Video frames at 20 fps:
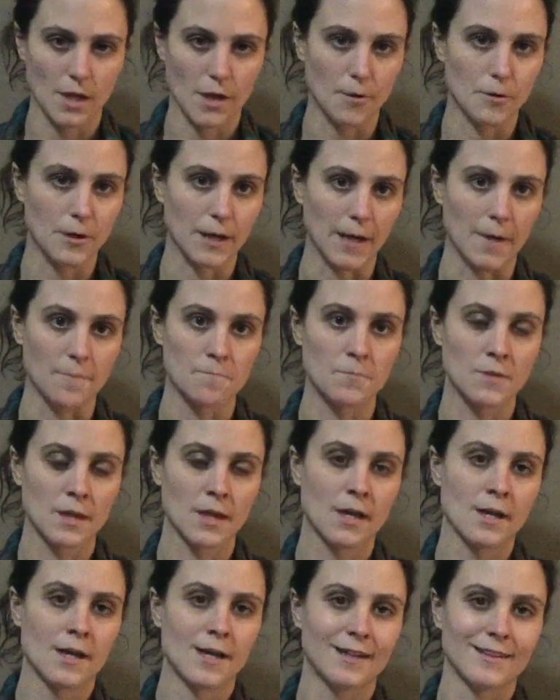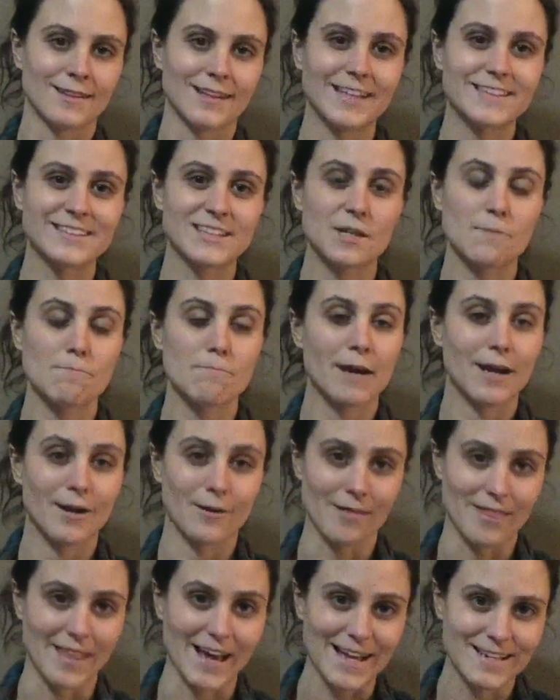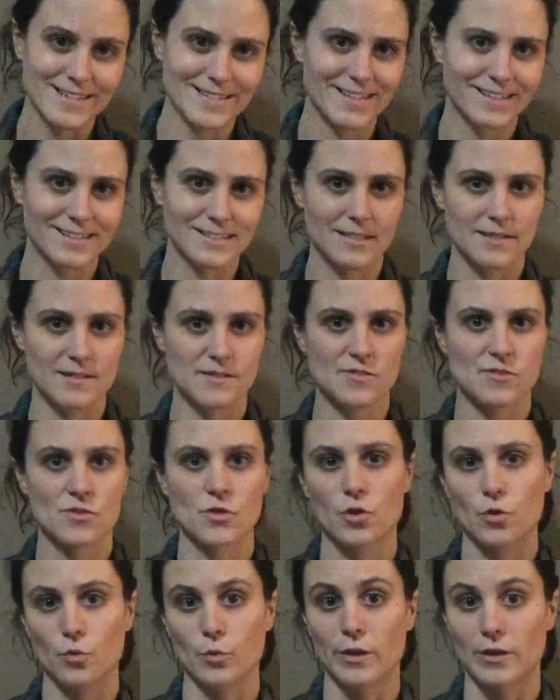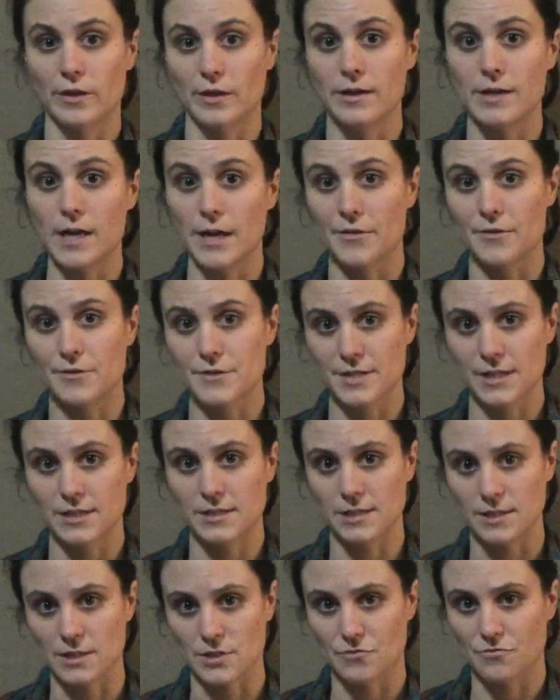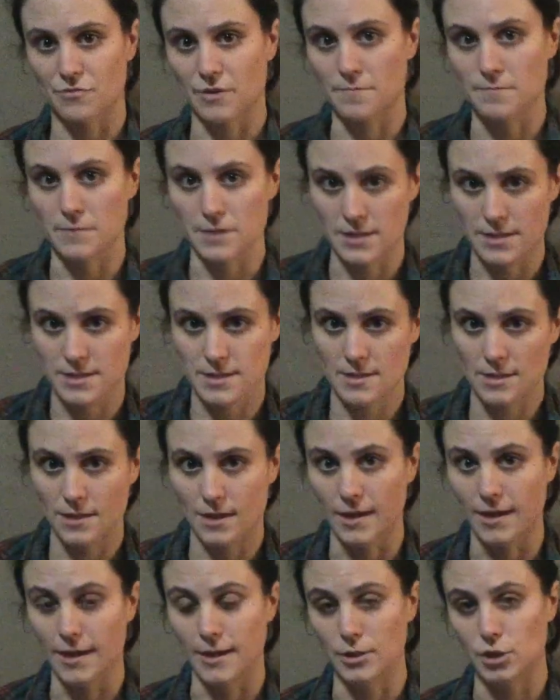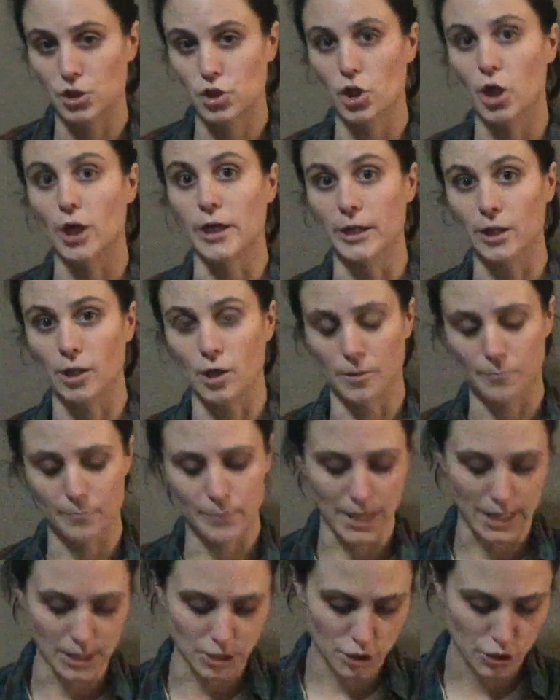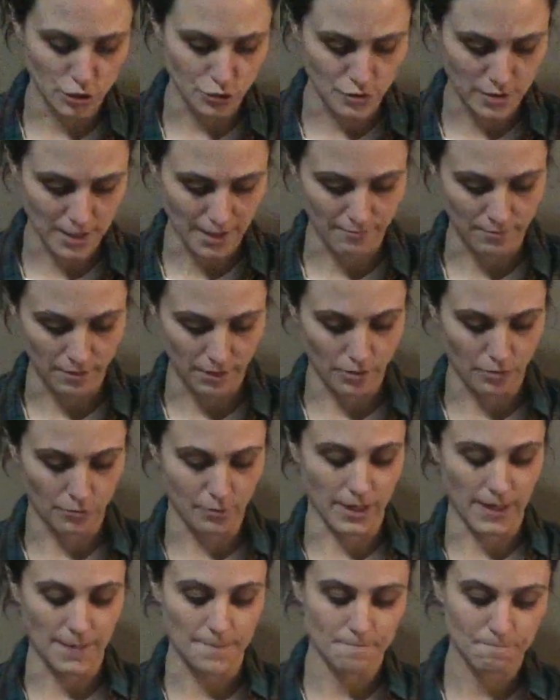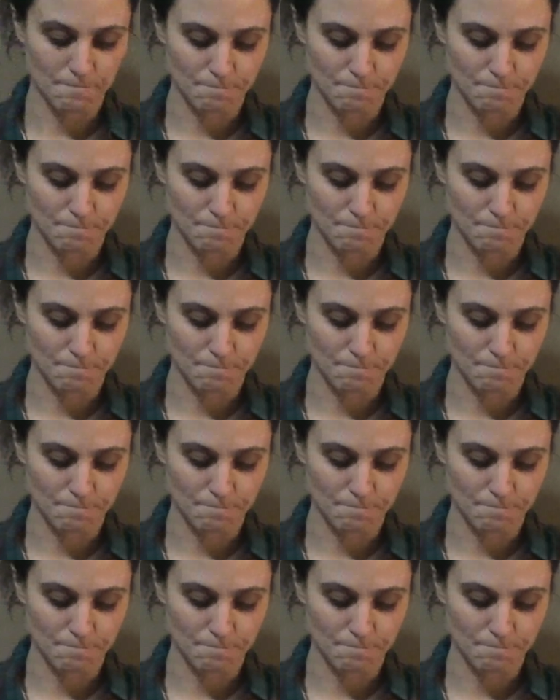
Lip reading: Okay, let's compare that sentence with another sentence from this chart on page 273.